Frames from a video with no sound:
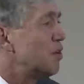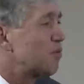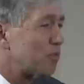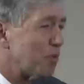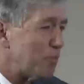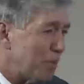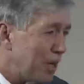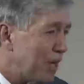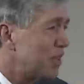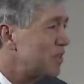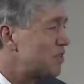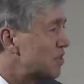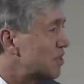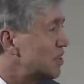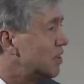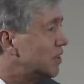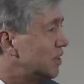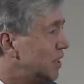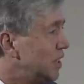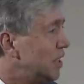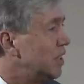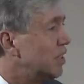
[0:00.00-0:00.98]
remains
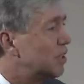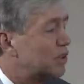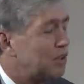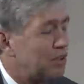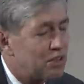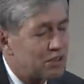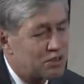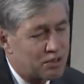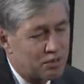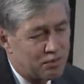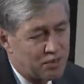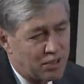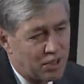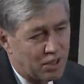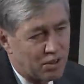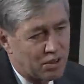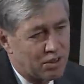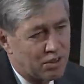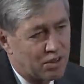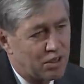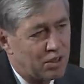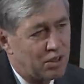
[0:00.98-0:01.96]
the leading cause of
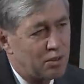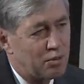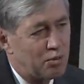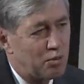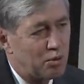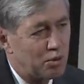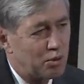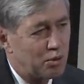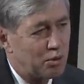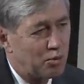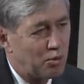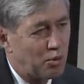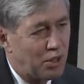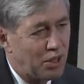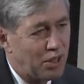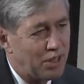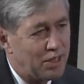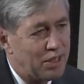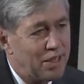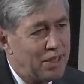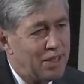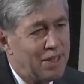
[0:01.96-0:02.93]
death
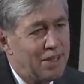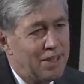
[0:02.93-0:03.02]
worldwide.